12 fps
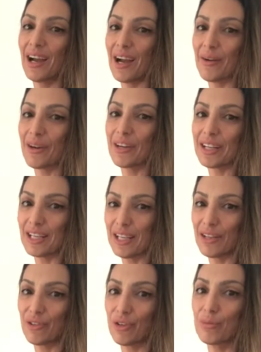I'm going to
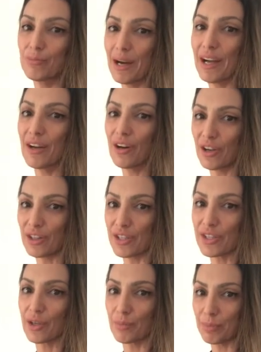give you my
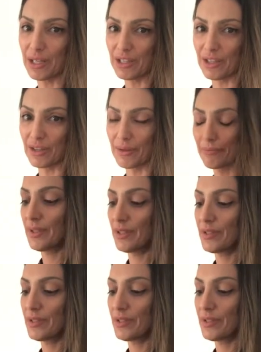honest opinion.